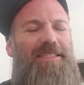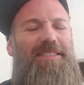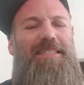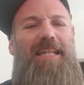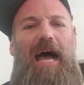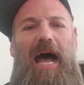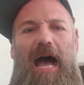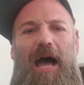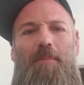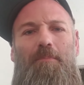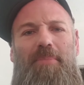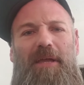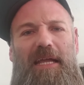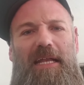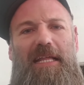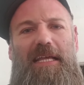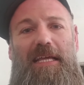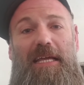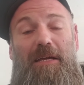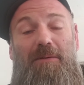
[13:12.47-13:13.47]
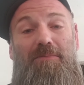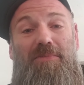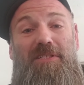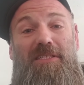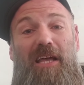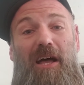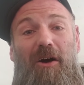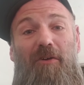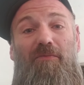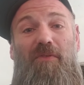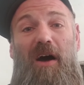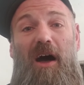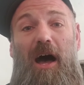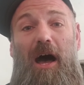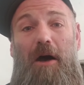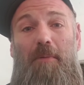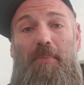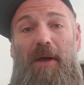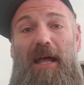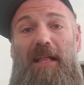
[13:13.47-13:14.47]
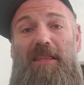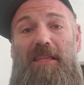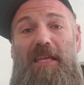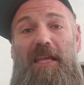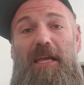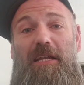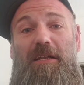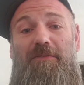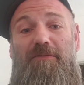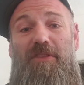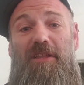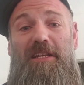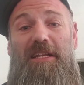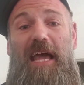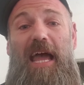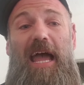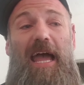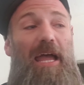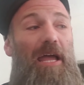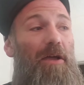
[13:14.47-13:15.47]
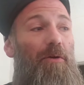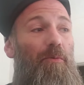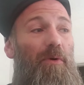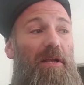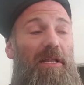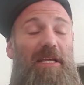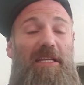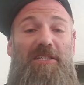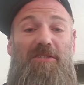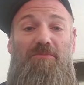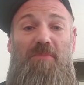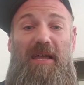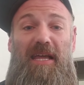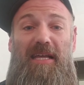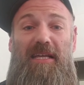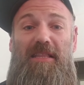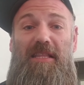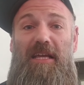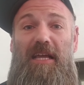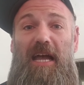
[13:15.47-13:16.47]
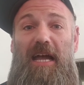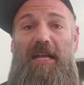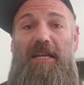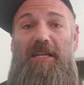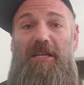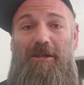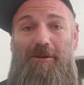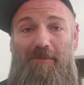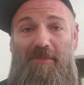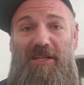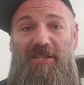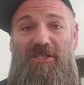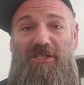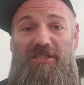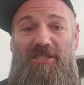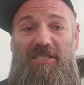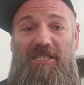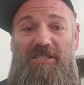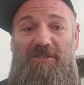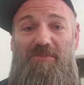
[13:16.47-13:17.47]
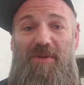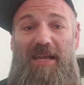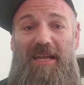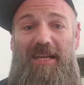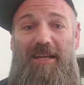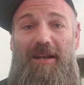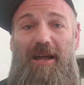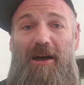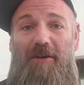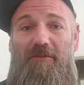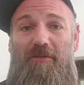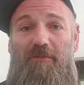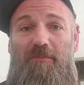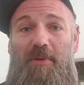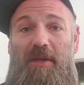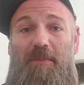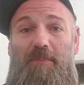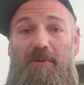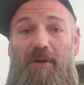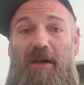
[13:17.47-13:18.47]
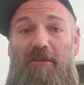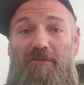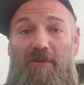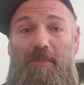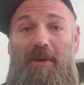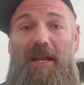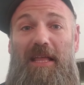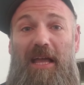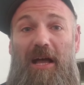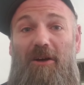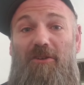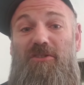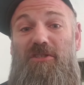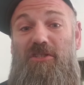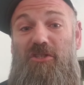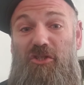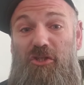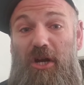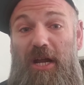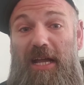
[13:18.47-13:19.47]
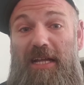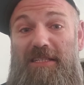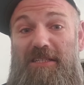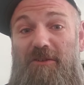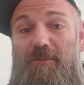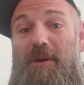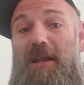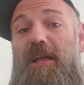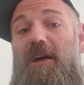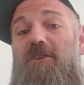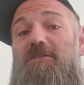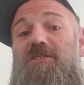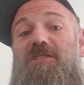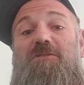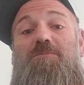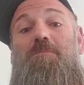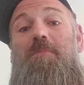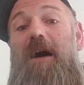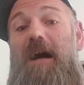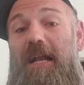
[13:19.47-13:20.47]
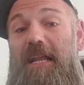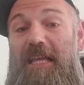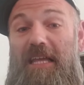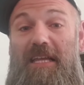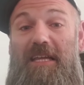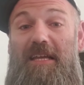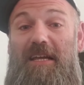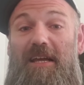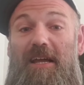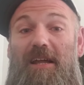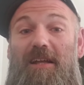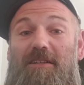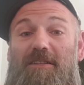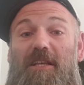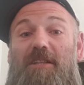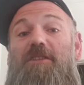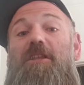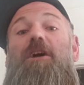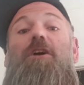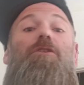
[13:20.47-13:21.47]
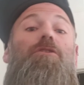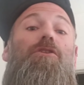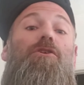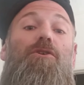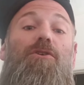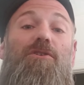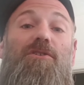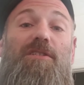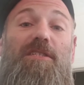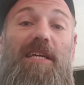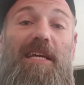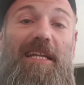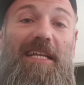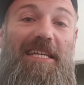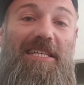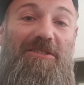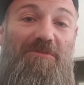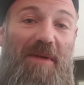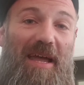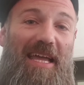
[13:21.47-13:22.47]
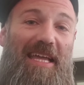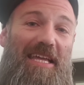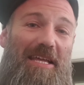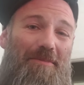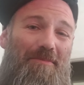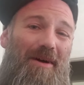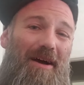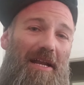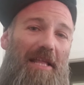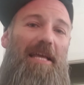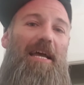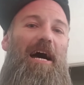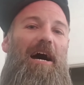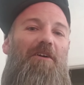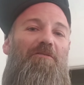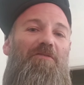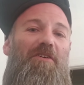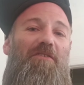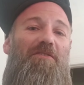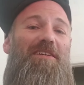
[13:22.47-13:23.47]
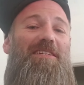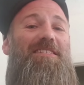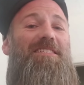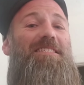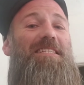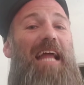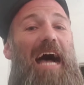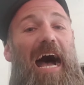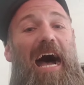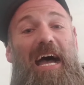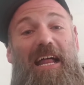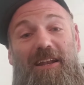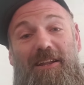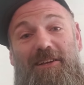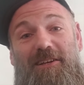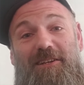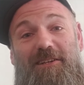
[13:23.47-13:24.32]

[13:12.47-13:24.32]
is not beating himself up at the end of the day when he's making the kind of commissions he's making off of people, everybody else's trades, everybody else's money that they're losing, he's making money off of. He is not